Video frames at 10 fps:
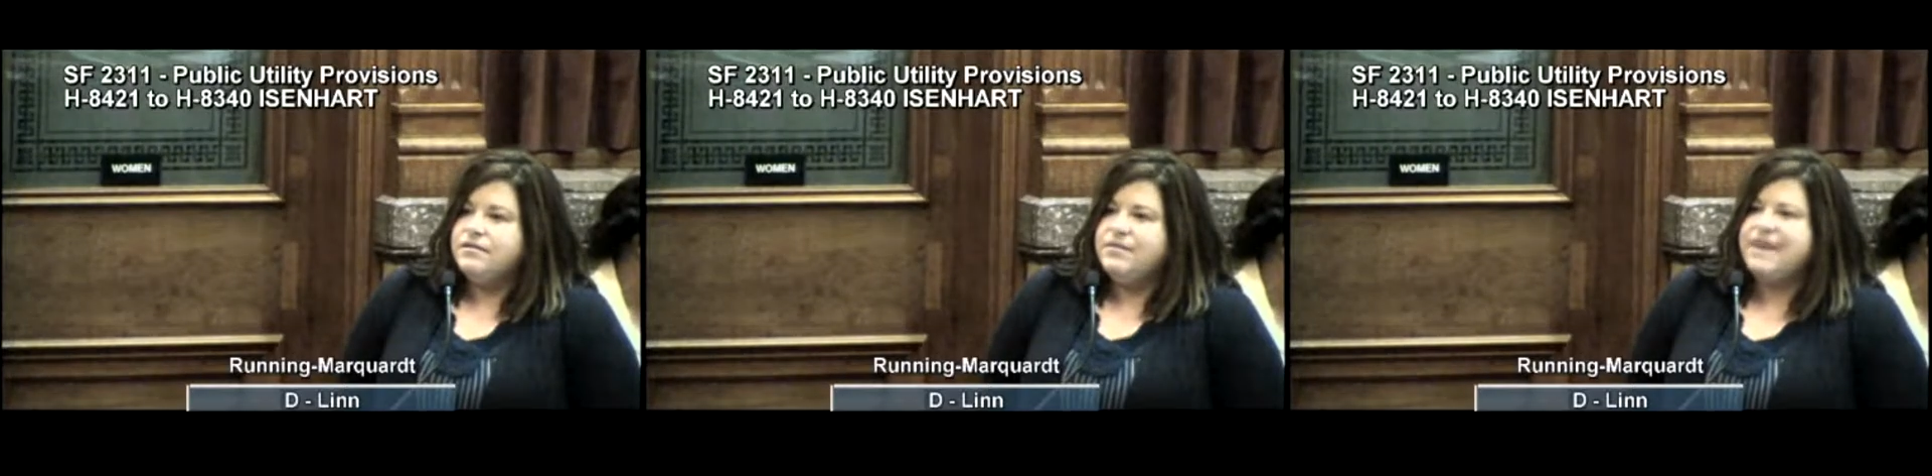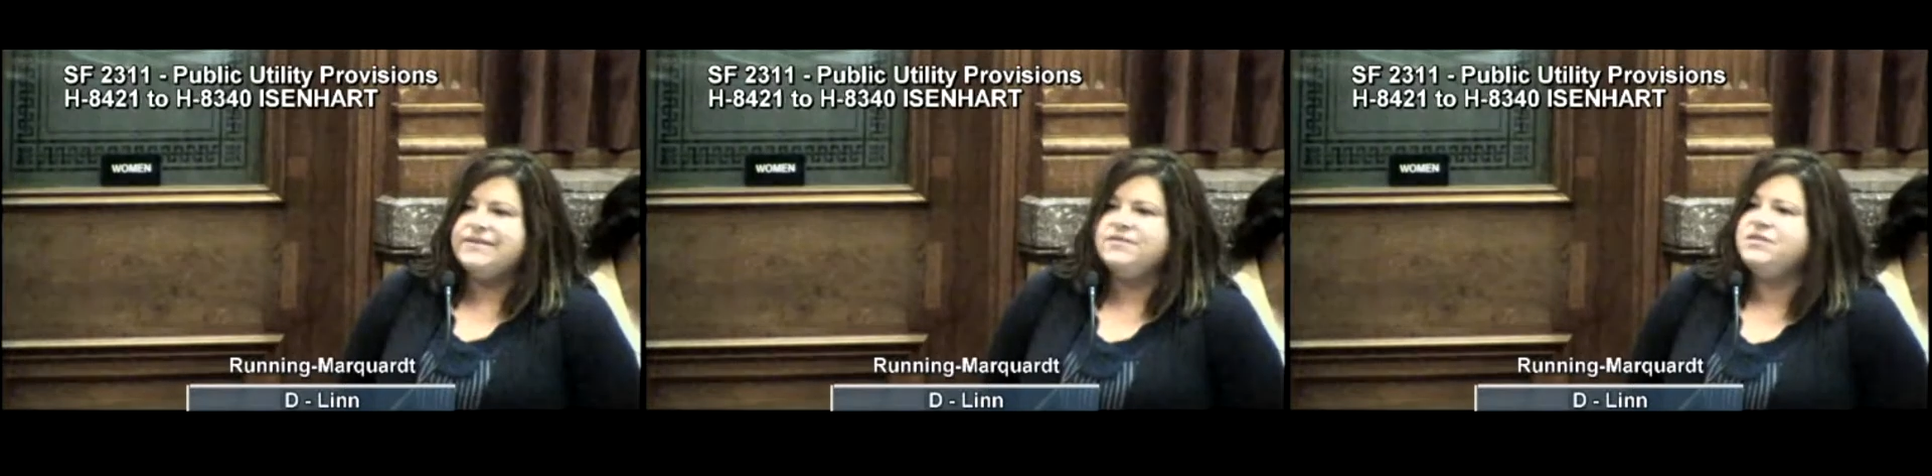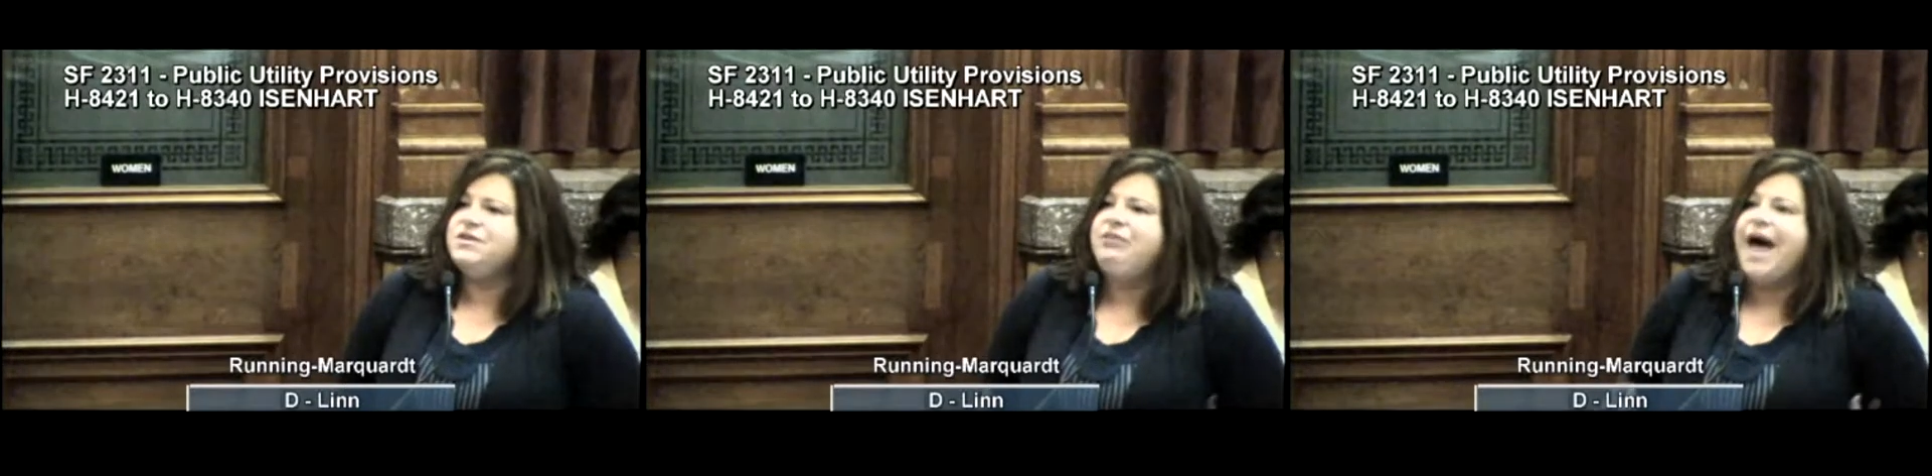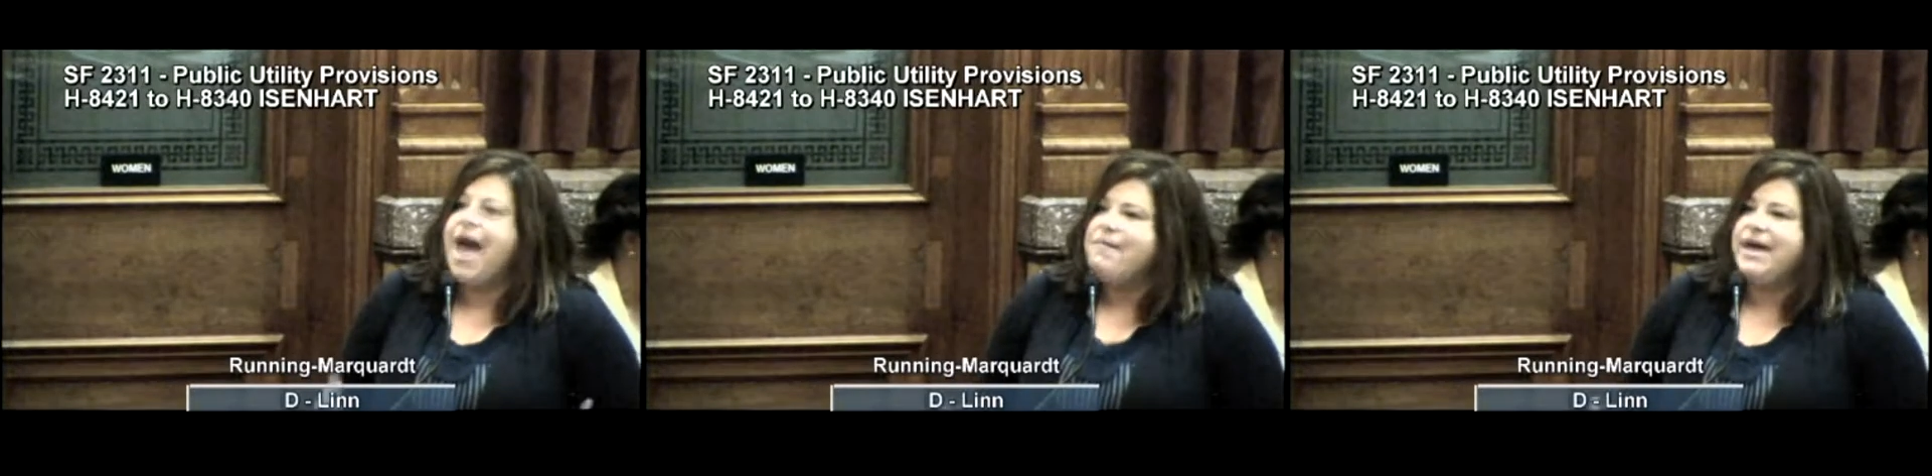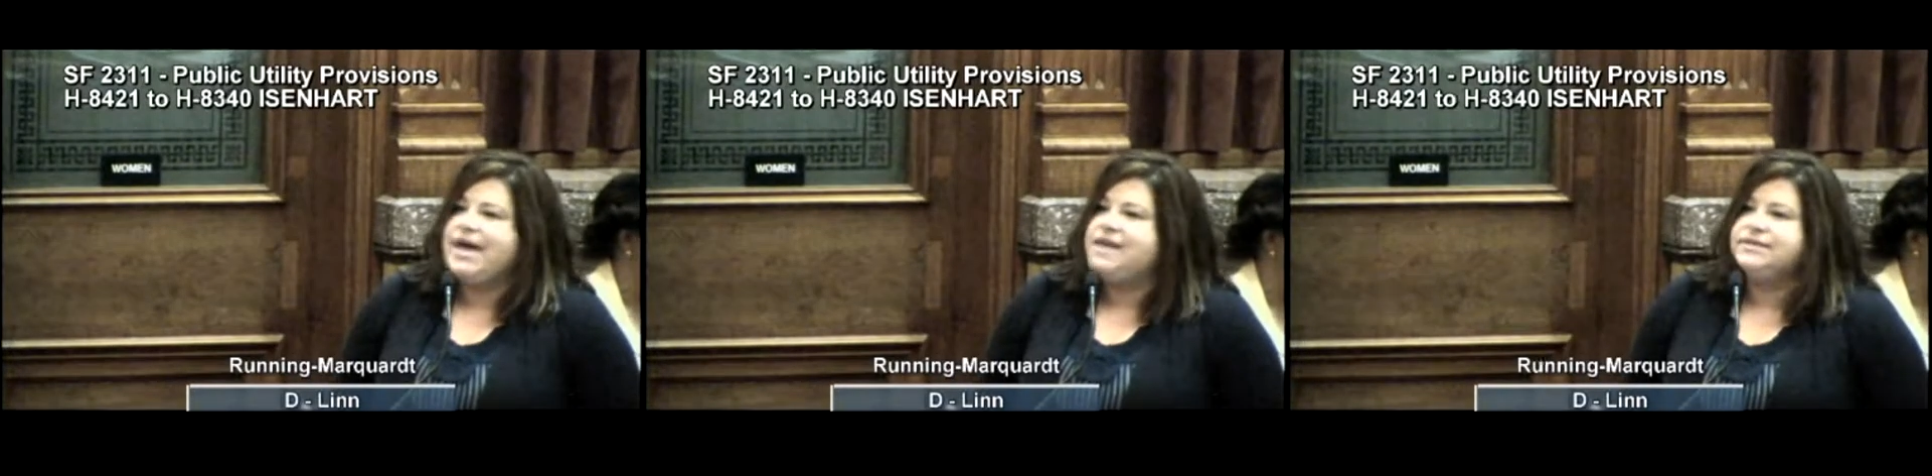Because of some
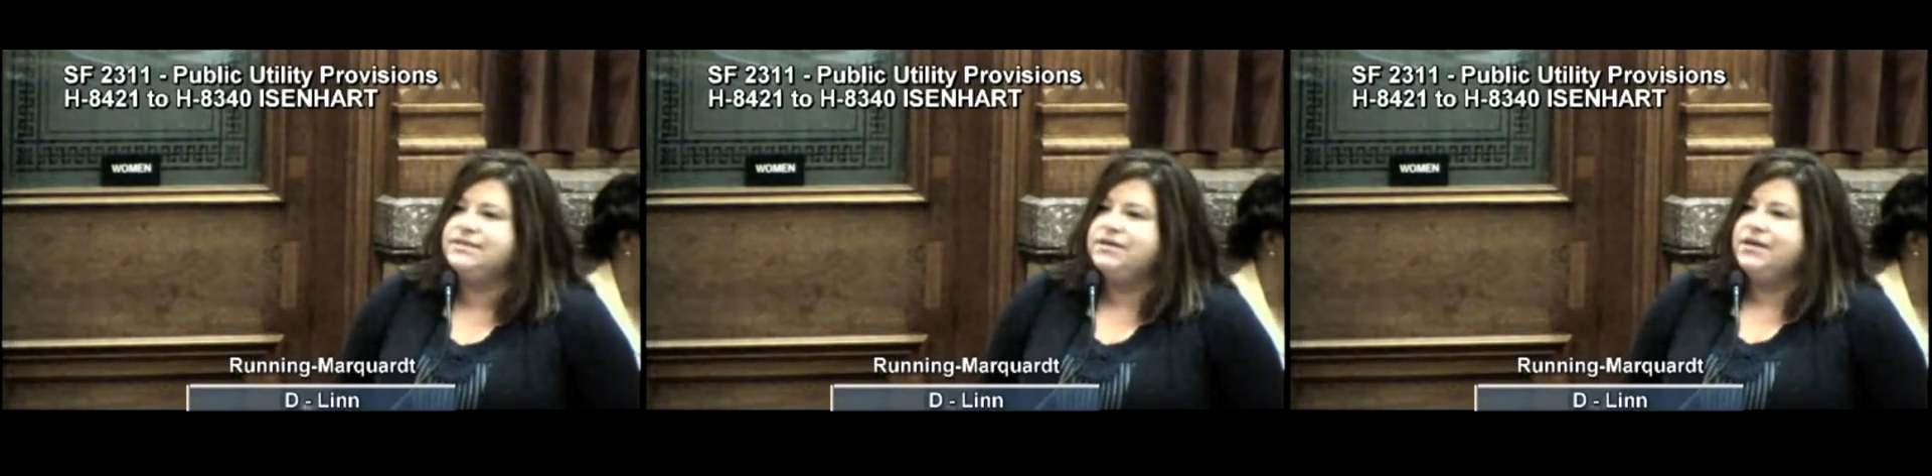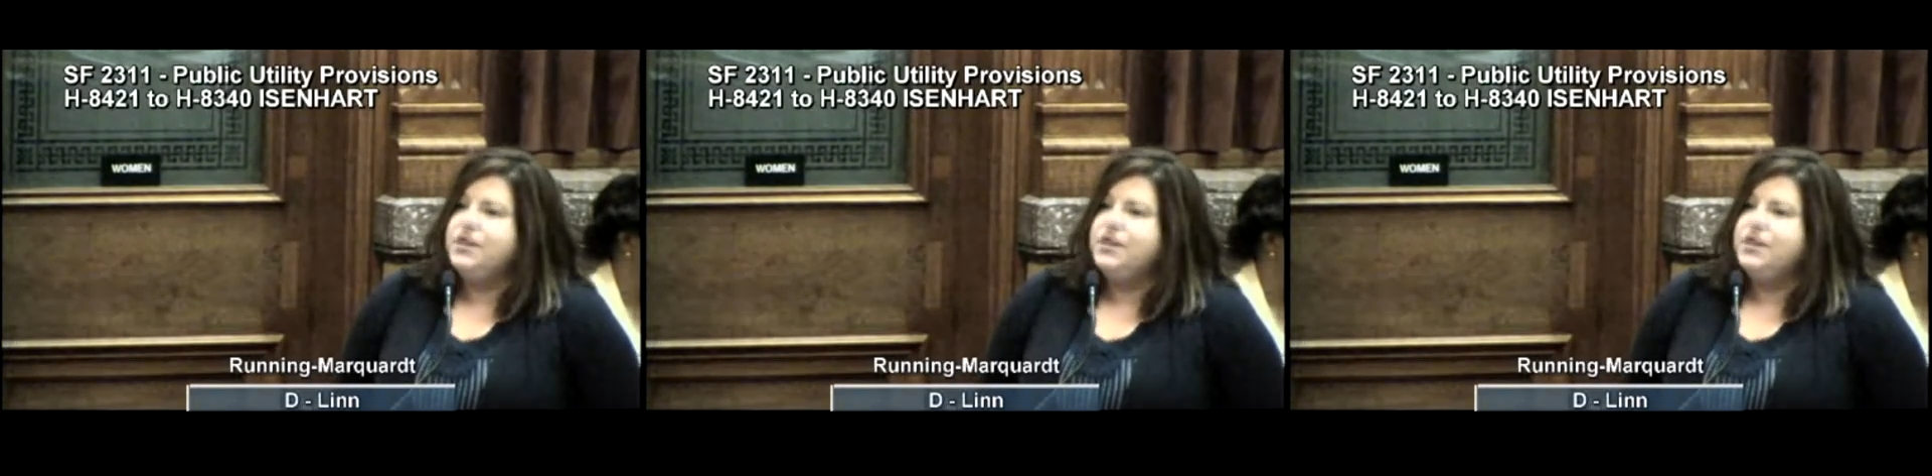lobbyists